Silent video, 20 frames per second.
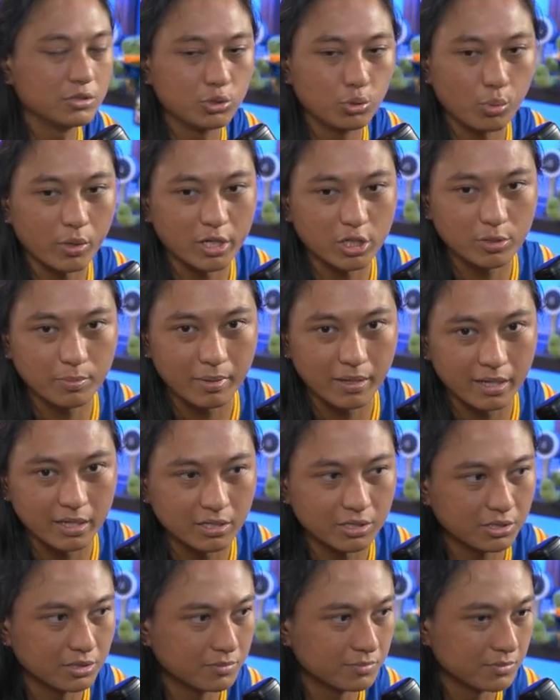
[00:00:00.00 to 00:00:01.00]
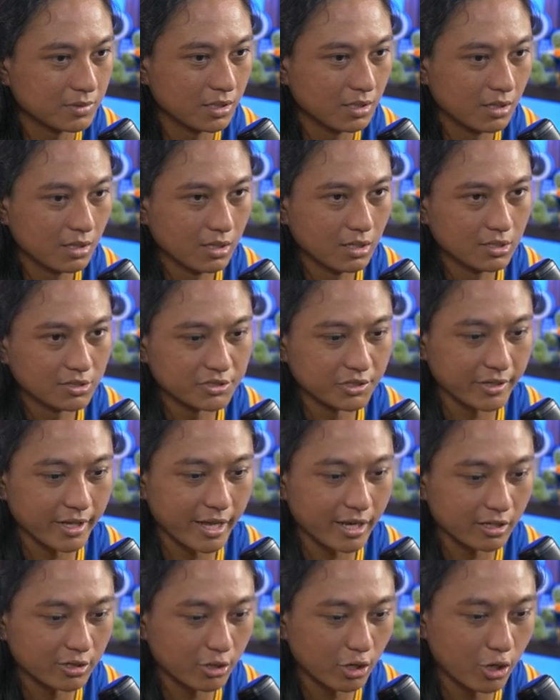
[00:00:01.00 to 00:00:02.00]
Twitch page. So
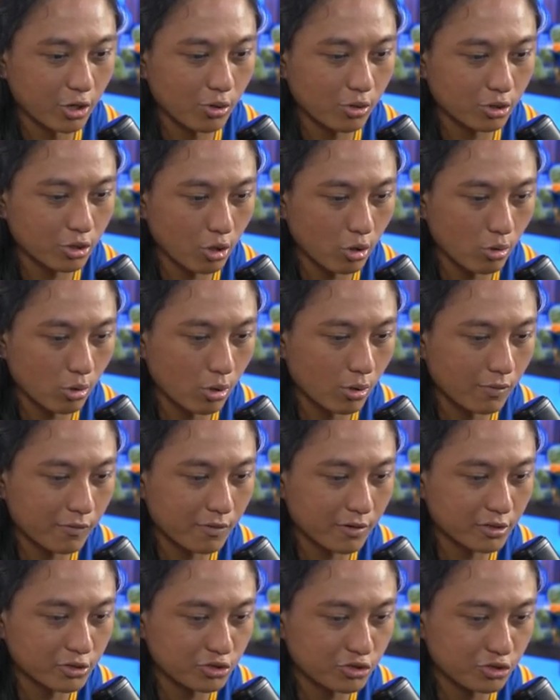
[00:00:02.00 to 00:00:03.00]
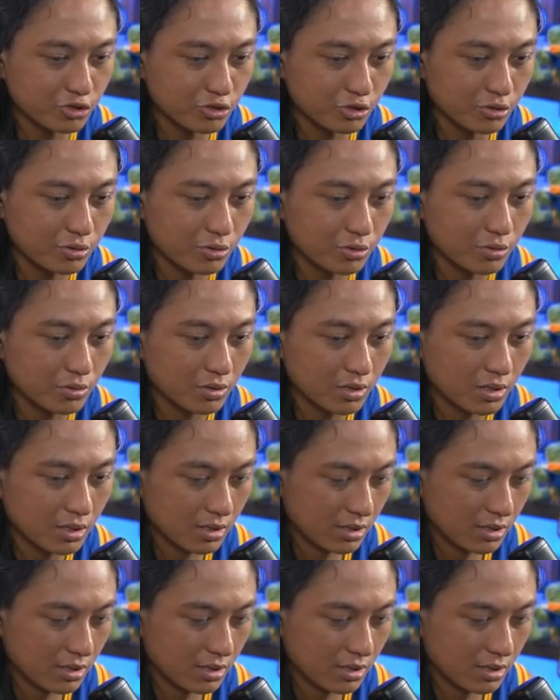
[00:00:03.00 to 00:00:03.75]
again, go go over to